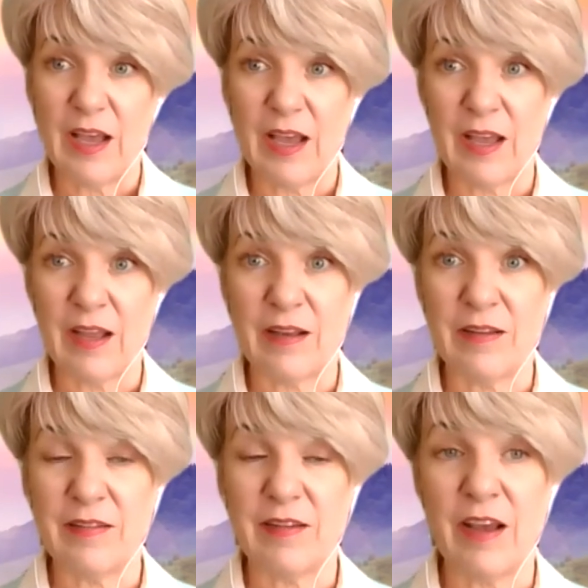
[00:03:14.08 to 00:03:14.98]

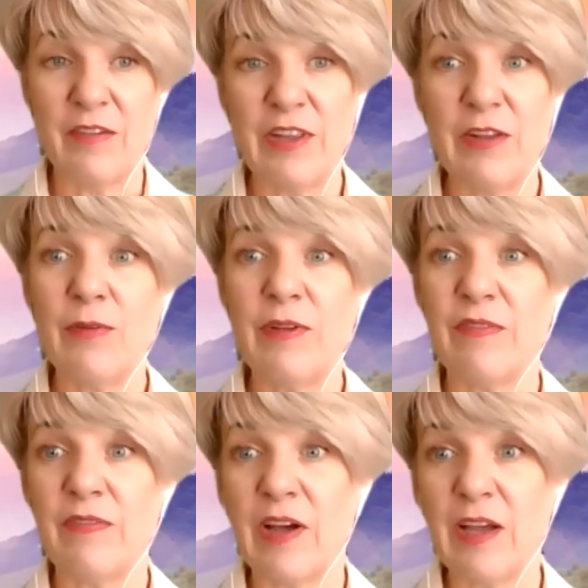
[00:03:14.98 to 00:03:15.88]
and everything was
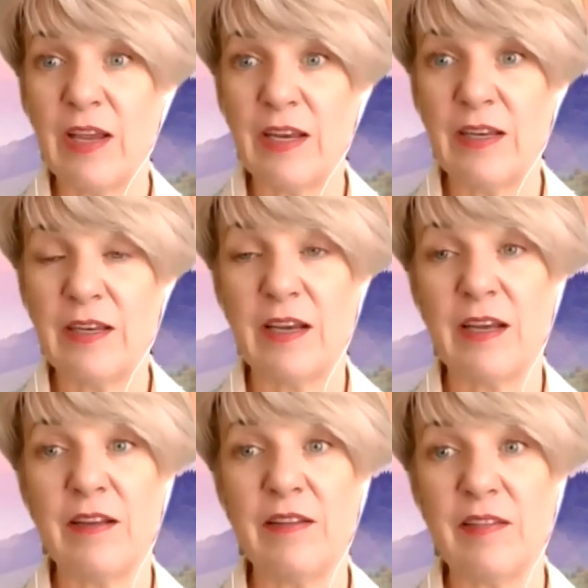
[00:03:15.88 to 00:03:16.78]
fine
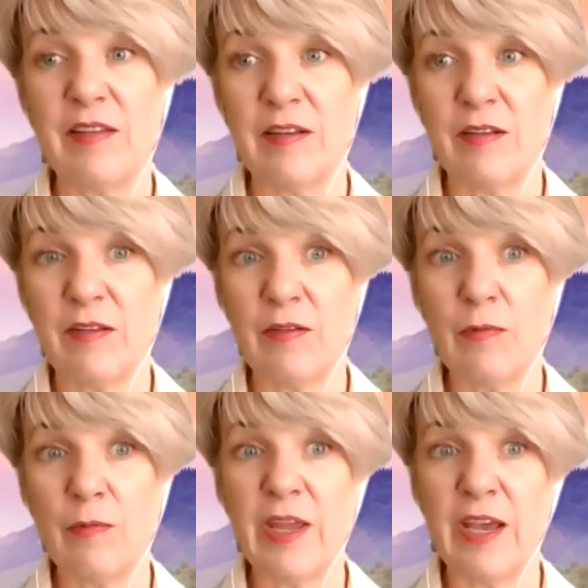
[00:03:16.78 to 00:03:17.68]
until
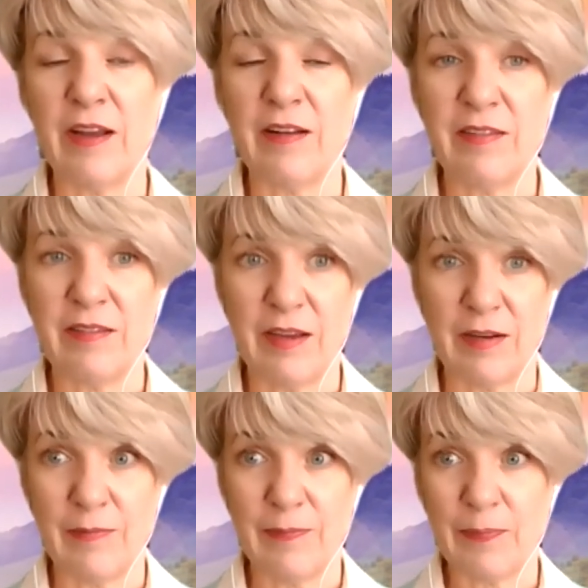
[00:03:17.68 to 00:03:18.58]
we had a
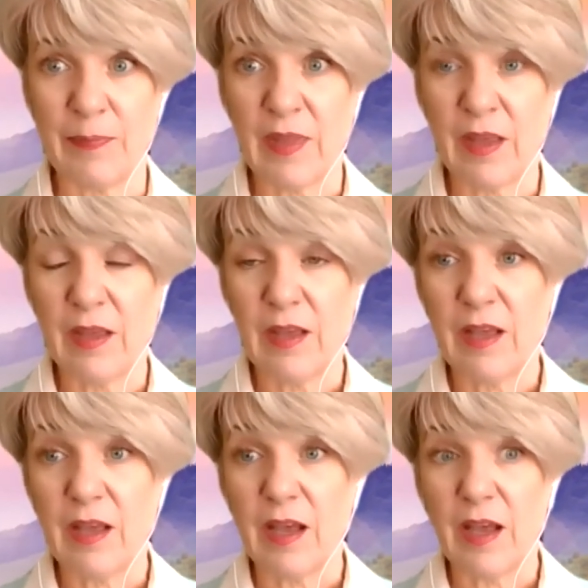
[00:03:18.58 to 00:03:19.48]
son.
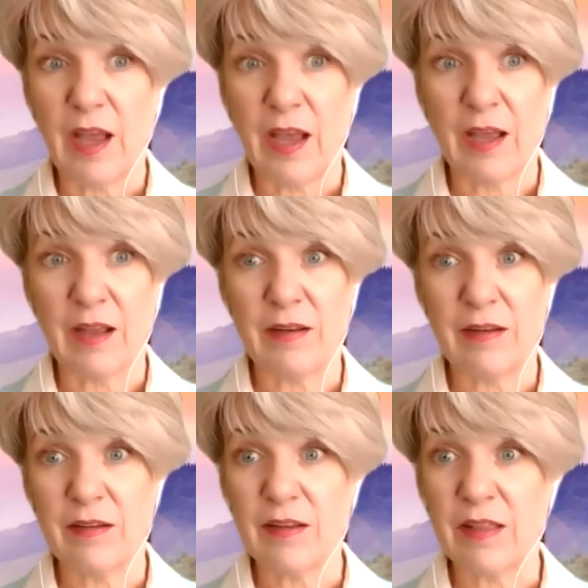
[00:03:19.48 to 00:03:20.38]
And
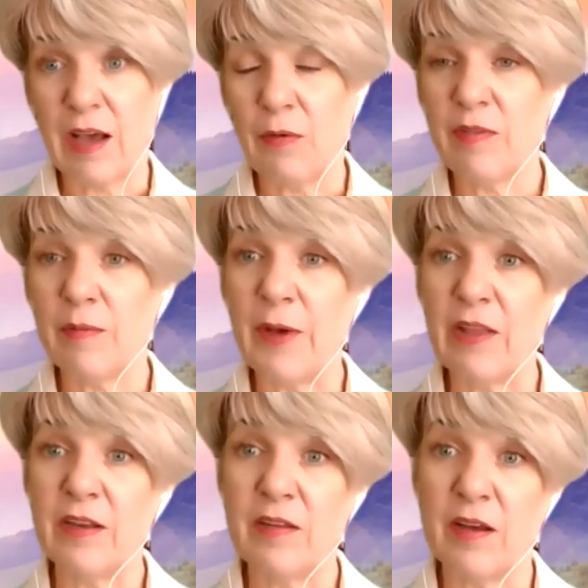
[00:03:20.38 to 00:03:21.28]
that was
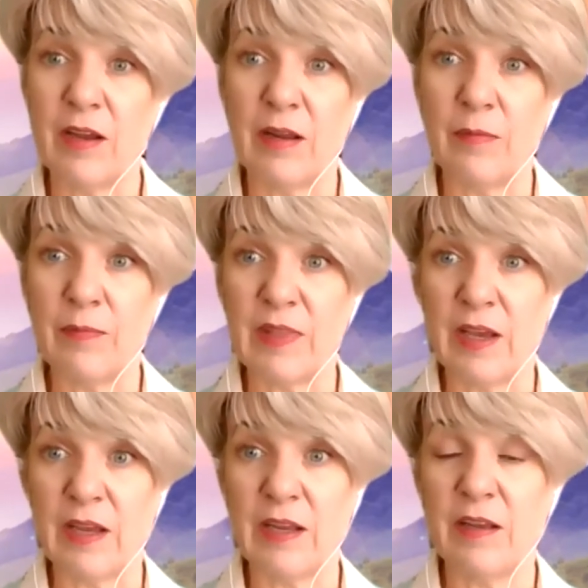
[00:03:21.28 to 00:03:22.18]
about the time
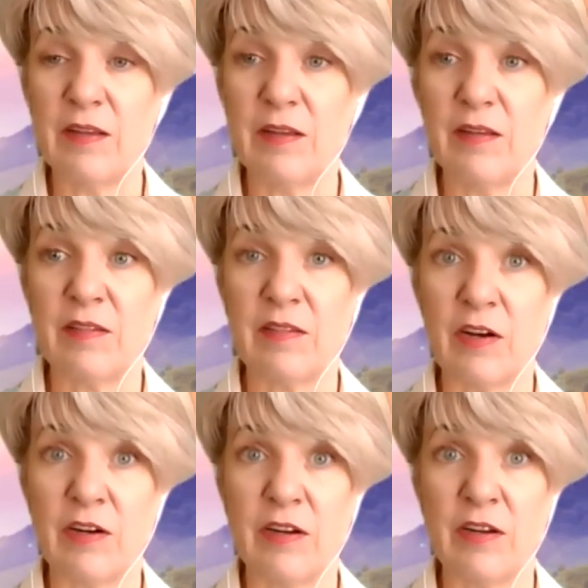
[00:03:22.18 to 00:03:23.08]
that he
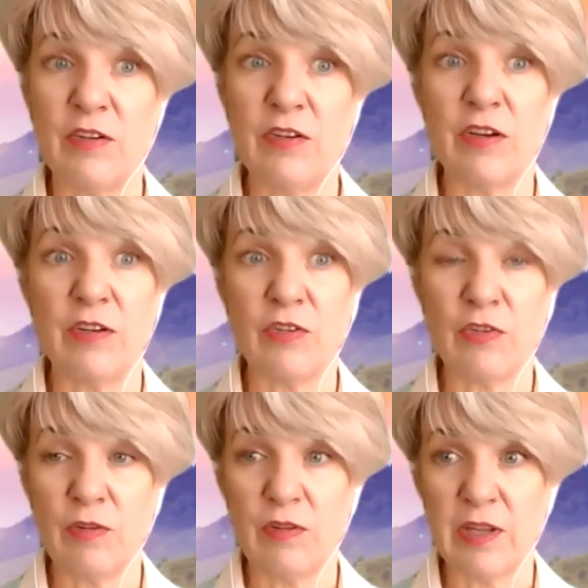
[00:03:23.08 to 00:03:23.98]
started
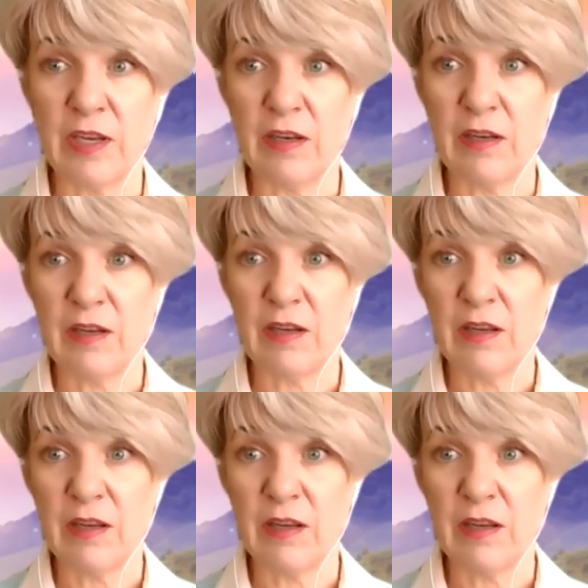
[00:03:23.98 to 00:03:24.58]
controlling